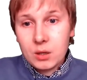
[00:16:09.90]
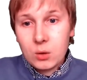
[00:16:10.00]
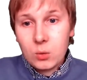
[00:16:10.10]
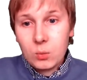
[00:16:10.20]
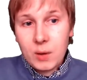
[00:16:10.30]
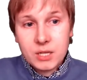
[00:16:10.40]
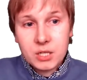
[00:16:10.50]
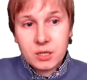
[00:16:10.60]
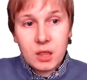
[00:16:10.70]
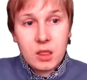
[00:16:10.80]

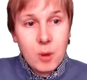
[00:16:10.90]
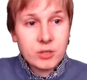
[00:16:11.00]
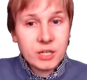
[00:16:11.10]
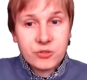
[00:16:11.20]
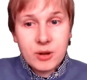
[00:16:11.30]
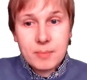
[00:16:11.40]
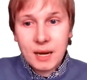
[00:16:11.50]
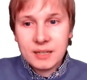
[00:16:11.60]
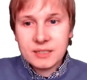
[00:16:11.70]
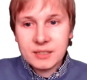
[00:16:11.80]
which in the most extreme
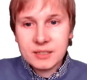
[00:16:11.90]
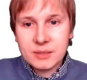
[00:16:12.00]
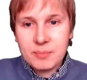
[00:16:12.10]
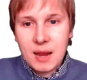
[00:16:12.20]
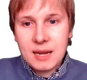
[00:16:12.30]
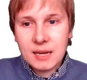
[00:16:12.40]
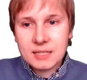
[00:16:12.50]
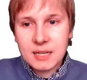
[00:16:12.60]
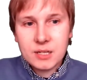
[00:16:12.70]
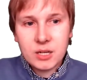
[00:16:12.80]
cases may
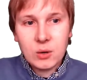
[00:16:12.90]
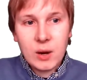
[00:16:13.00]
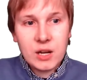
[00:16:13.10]
extend to